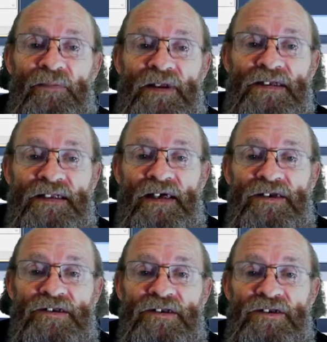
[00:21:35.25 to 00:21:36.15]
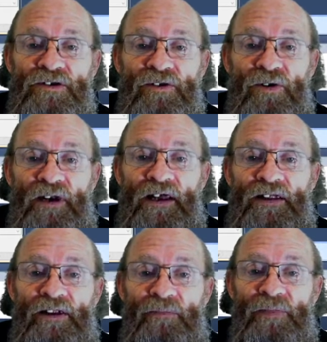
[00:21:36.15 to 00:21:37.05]
presentations or
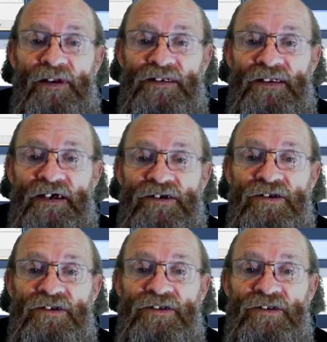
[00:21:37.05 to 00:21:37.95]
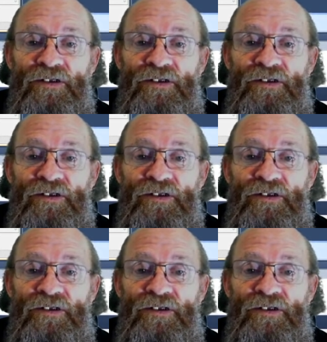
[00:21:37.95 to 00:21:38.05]
other presentations